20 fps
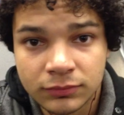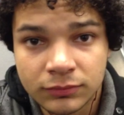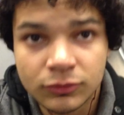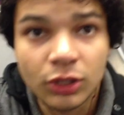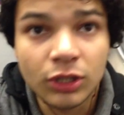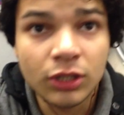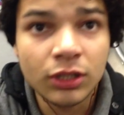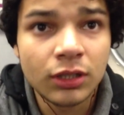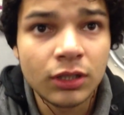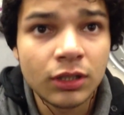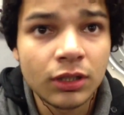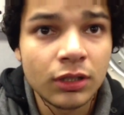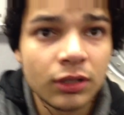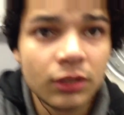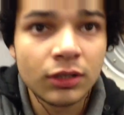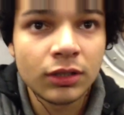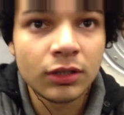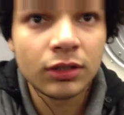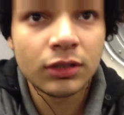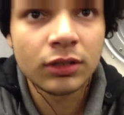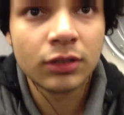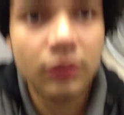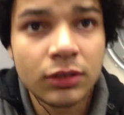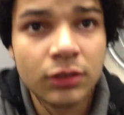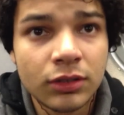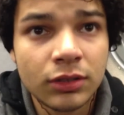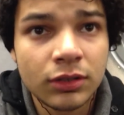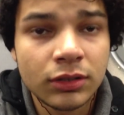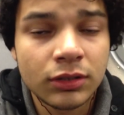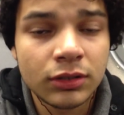What? You listen to music?
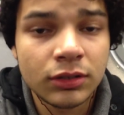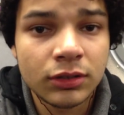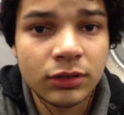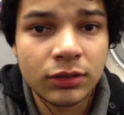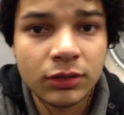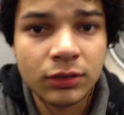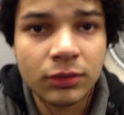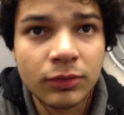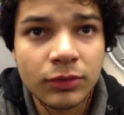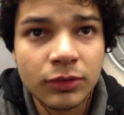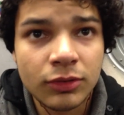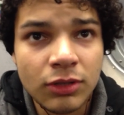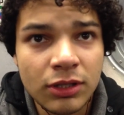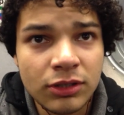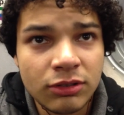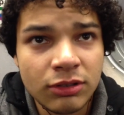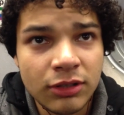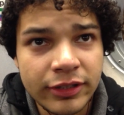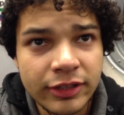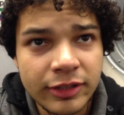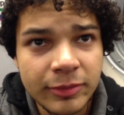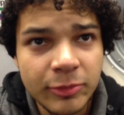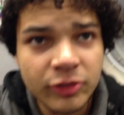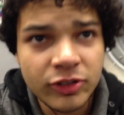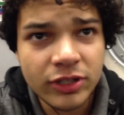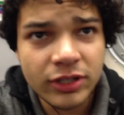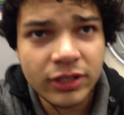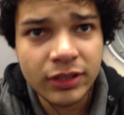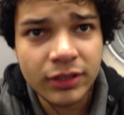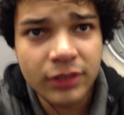Do you like the
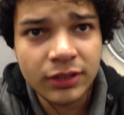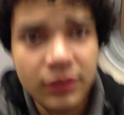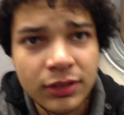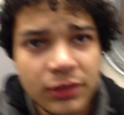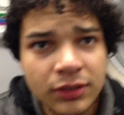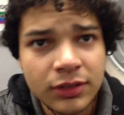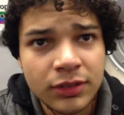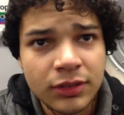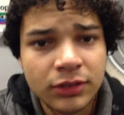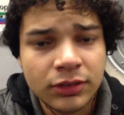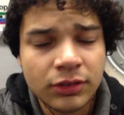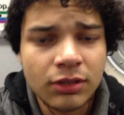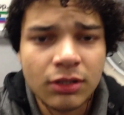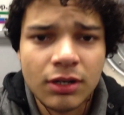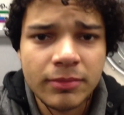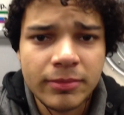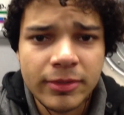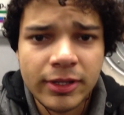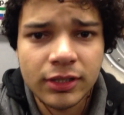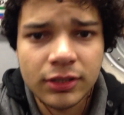music? Yeah. No.